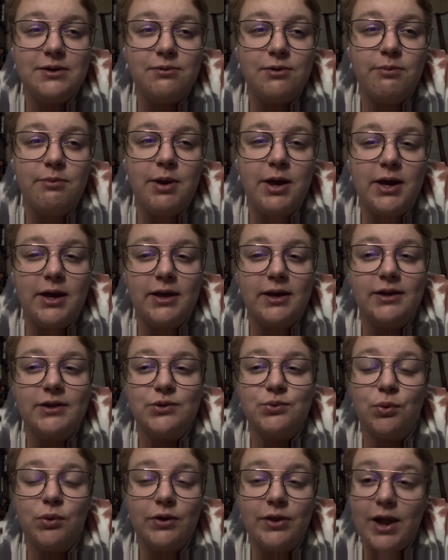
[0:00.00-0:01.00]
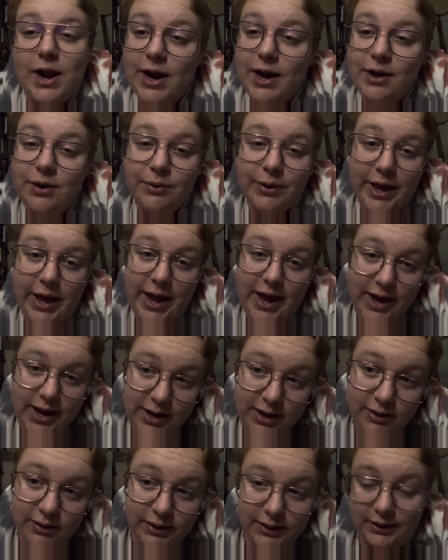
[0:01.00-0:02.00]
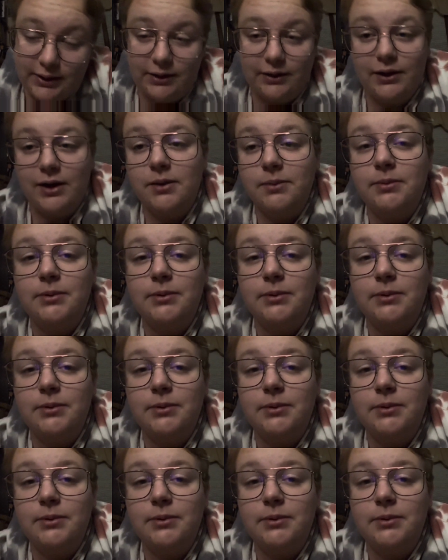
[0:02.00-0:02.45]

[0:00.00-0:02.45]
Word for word: remake is one that I don't hate like a lot of